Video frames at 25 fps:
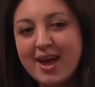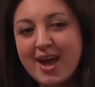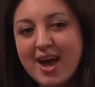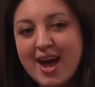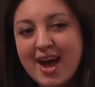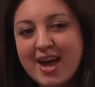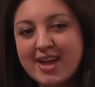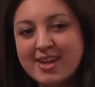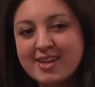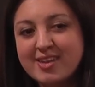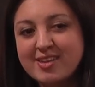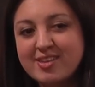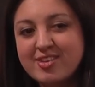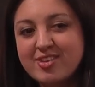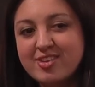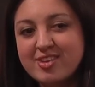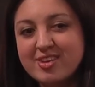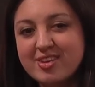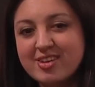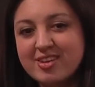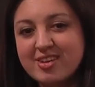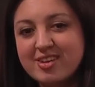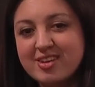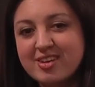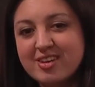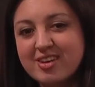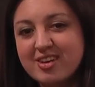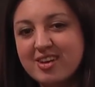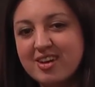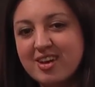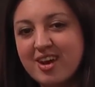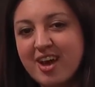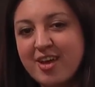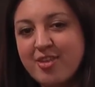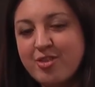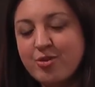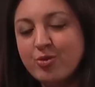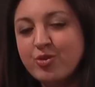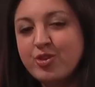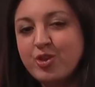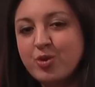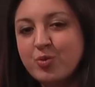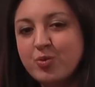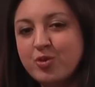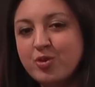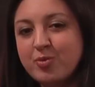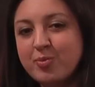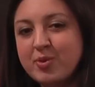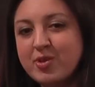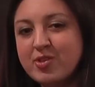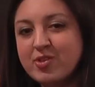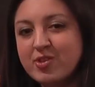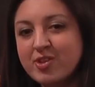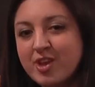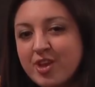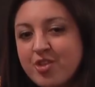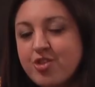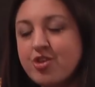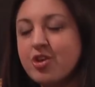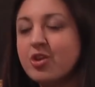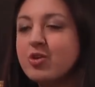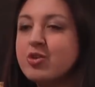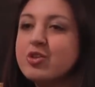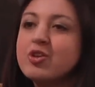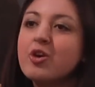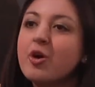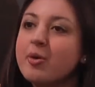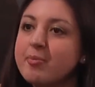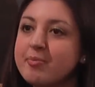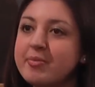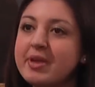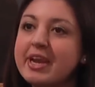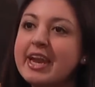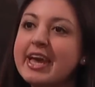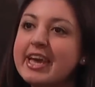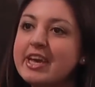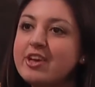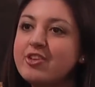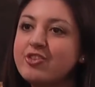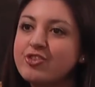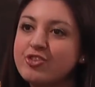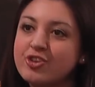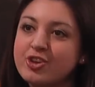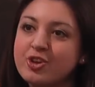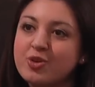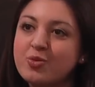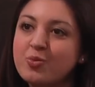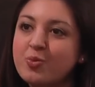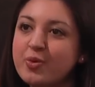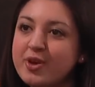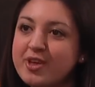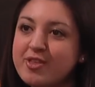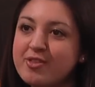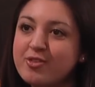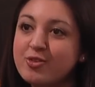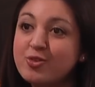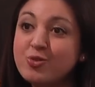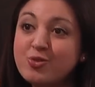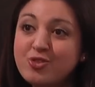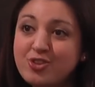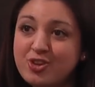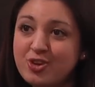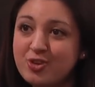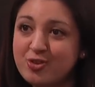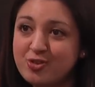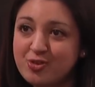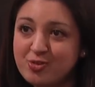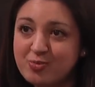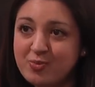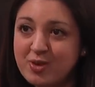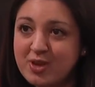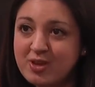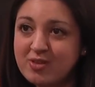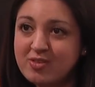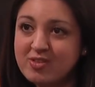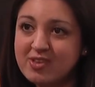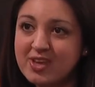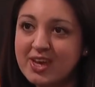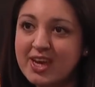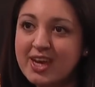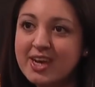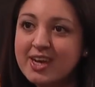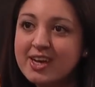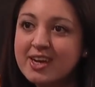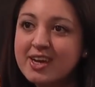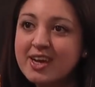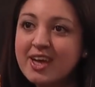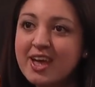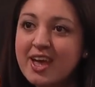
And I thought it would be such a good combination with Dutilleux's music.